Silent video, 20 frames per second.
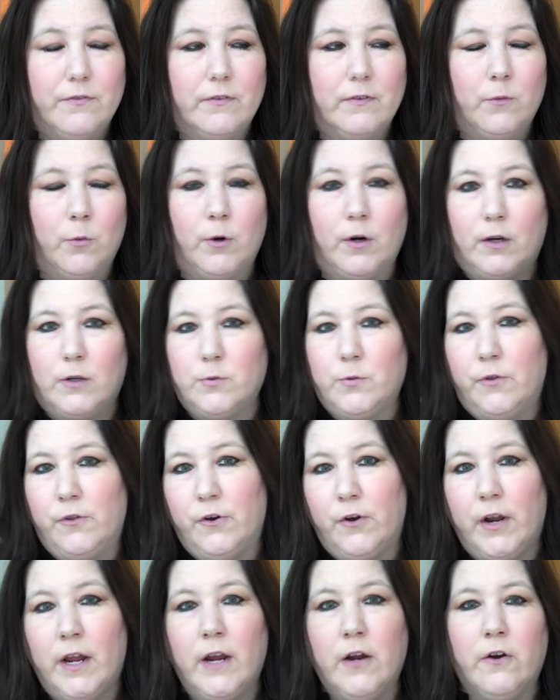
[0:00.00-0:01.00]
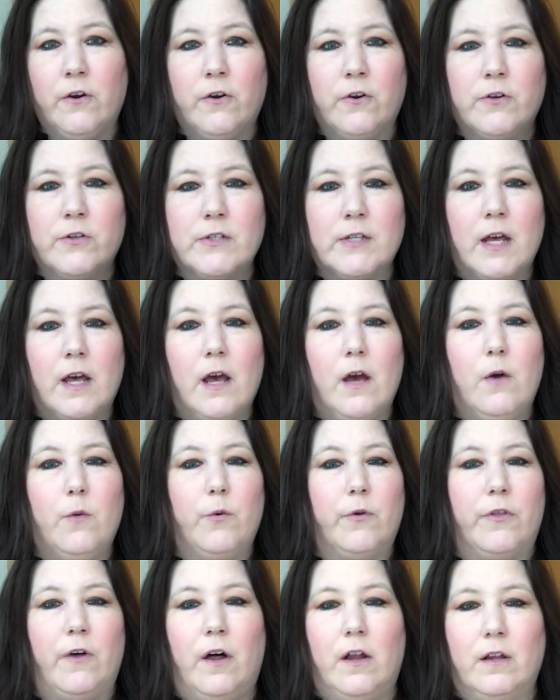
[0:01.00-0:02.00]
It works with your ears,
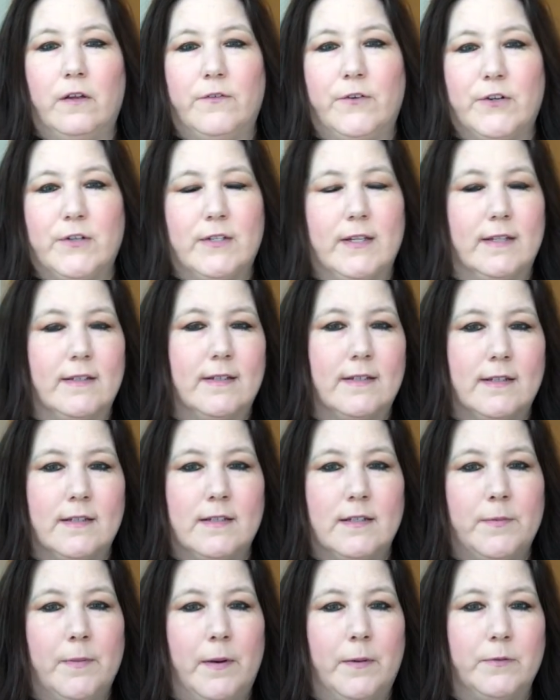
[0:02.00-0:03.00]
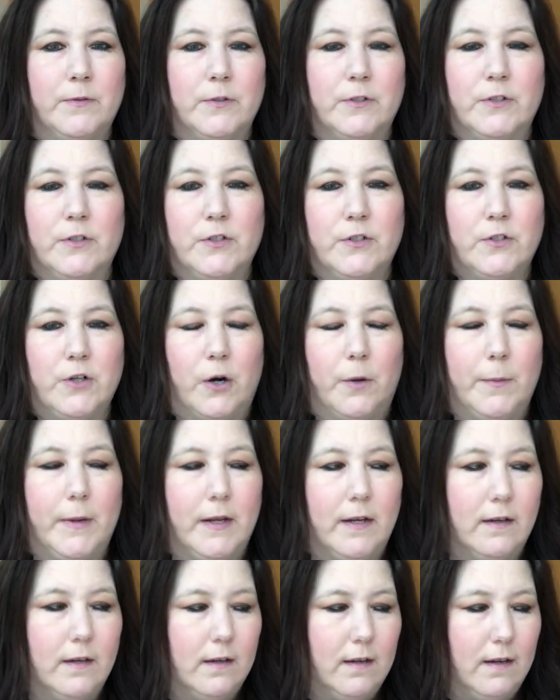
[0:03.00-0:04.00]
with all of your senses, to be able to
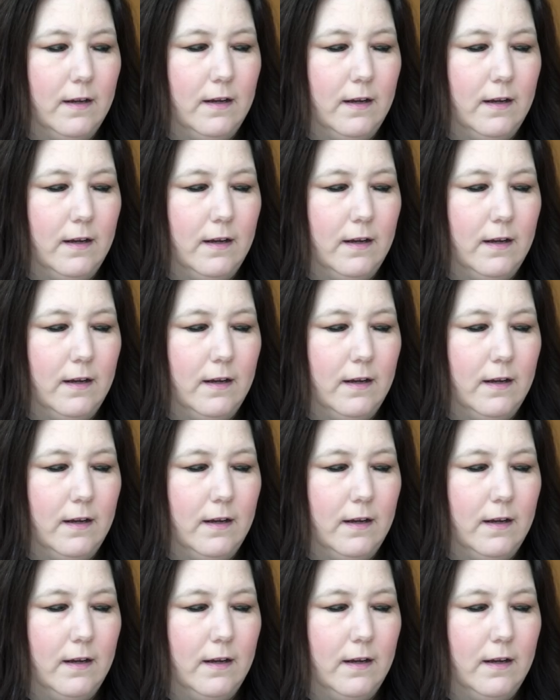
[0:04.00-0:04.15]
determine